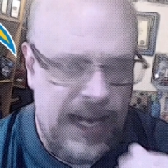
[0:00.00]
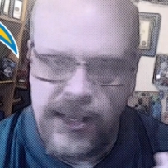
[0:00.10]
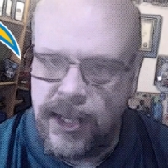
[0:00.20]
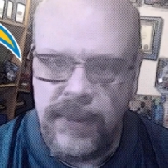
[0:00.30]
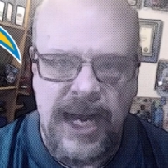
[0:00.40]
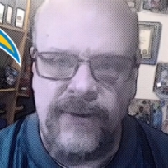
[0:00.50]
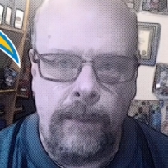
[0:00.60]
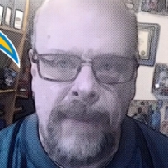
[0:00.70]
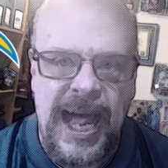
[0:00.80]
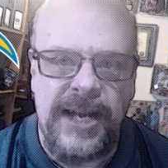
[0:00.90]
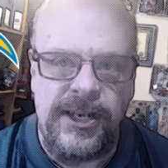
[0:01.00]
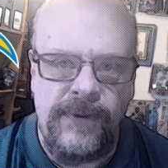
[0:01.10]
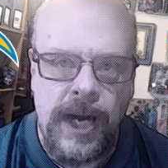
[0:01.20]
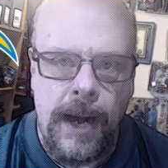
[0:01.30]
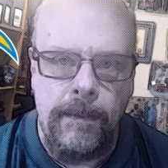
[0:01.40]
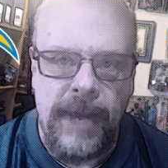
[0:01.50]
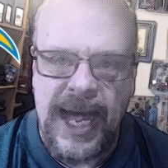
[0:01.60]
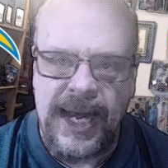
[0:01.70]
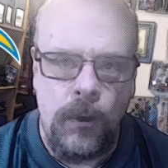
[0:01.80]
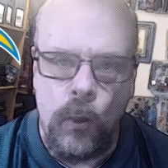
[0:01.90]
some kind of a massive
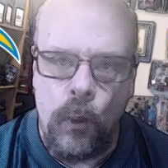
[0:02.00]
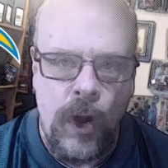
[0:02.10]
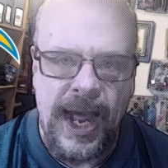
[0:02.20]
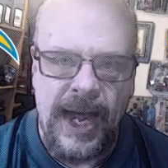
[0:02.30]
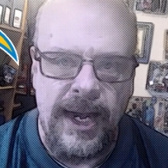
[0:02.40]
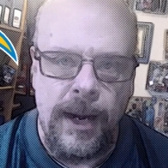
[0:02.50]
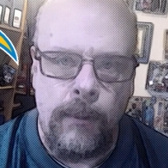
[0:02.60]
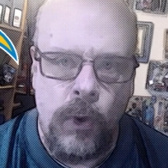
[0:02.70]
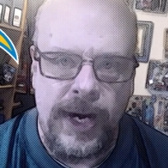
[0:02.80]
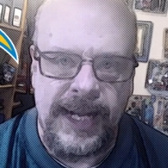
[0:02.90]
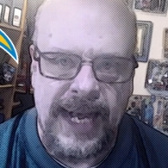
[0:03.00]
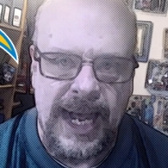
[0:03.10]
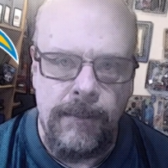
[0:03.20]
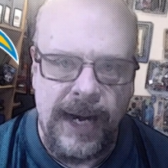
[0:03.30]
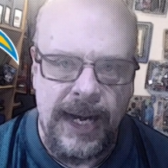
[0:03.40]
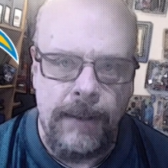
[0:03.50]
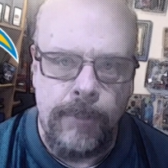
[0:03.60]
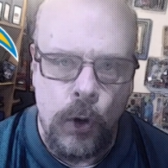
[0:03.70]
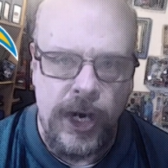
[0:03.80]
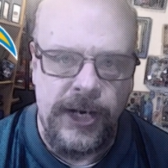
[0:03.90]
comeback and ended up winning the game by a
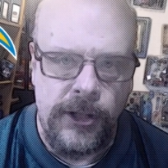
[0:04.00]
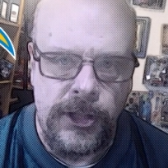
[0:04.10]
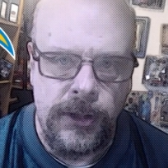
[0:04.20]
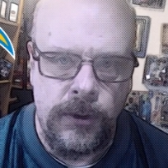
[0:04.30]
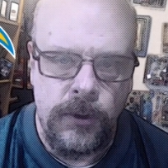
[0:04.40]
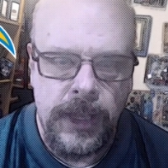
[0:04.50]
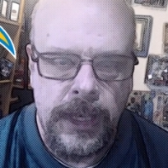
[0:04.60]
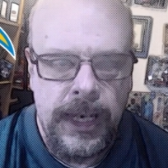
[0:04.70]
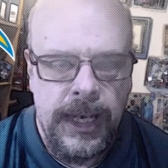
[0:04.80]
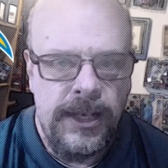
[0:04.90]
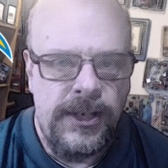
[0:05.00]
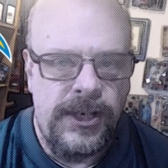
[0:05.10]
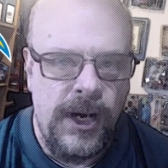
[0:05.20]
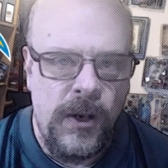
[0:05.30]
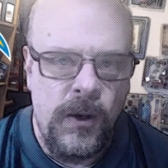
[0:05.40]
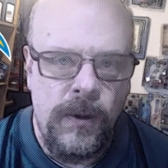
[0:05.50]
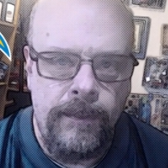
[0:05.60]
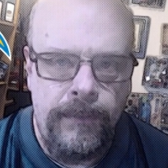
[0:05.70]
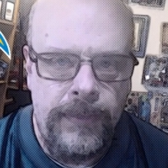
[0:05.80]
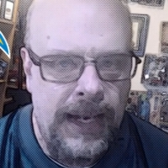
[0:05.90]
point or two. So
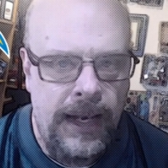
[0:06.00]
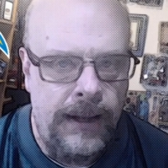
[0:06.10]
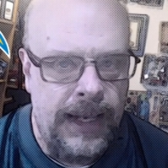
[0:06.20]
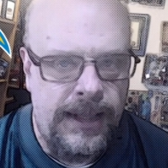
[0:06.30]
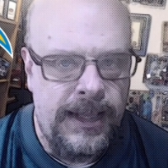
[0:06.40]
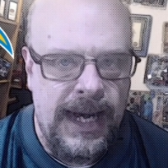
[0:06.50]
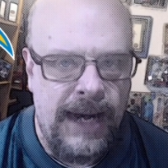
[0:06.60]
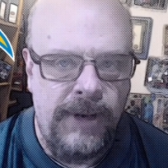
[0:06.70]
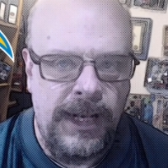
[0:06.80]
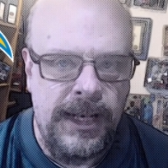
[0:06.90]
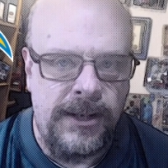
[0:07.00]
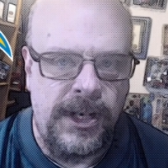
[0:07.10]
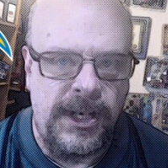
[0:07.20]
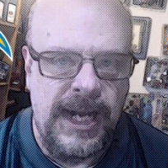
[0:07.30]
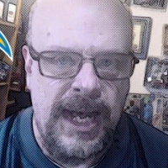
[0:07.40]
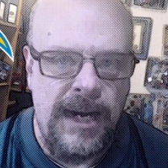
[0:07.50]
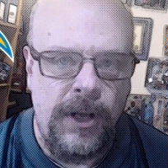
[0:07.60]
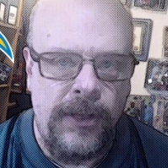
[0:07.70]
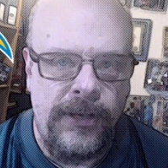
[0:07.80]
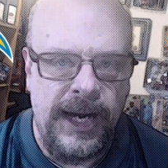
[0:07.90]
that's not really a
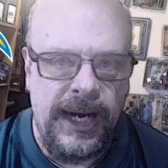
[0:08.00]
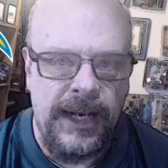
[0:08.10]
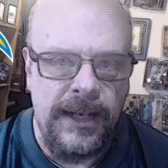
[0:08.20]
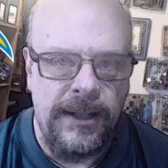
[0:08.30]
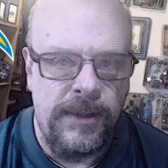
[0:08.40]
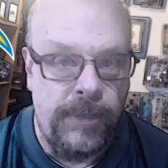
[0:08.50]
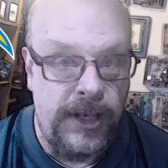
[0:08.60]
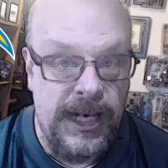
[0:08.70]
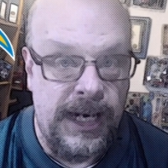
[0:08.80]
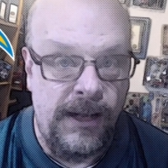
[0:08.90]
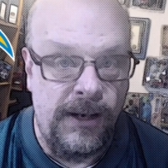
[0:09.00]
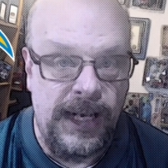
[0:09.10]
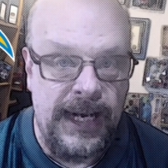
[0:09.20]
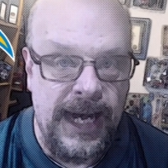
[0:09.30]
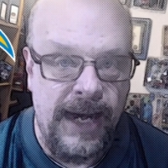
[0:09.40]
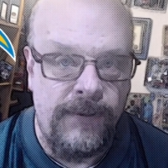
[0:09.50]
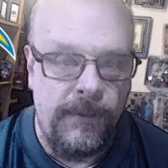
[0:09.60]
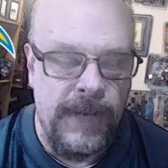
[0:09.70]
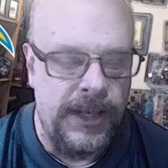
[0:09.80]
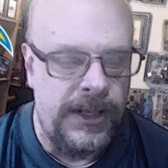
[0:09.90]
sustainable thing, particularly not for
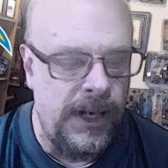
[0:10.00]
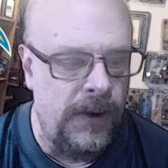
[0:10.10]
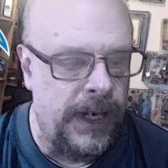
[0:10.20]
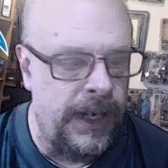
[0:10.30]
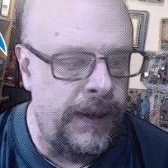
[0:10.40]
Minnesota.